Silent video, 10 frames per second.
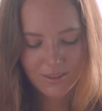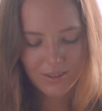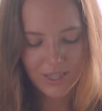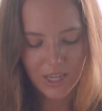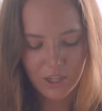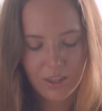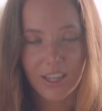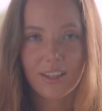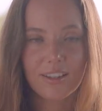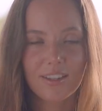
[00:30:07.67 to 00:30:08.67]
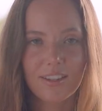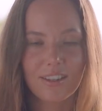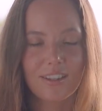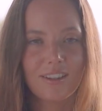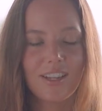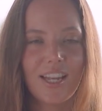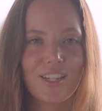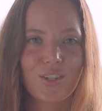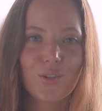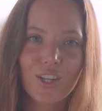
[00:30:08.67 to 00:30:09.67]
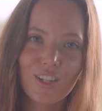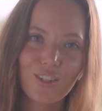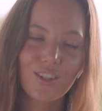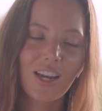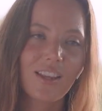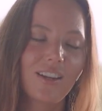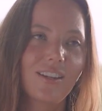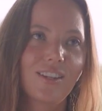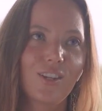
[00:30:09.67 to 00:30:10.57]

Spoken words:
such things, and cooking together.